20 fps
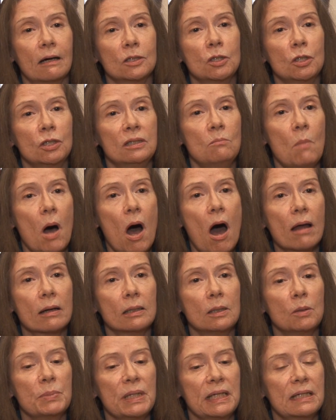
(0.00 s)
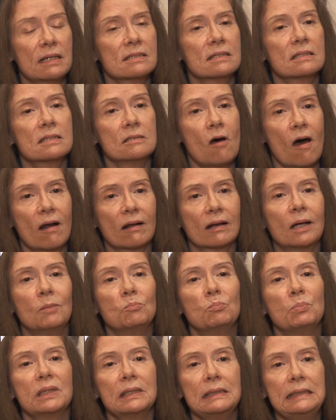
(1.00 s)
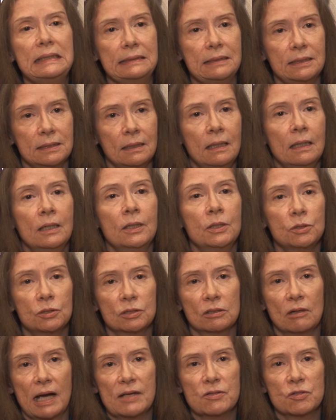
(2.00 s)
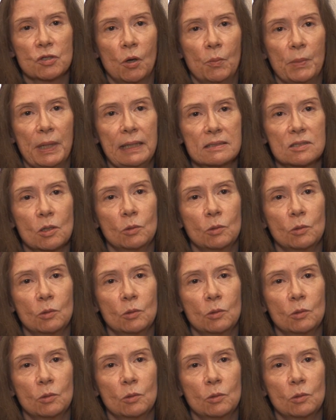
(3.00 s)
a good model because it's not a complete trisomy.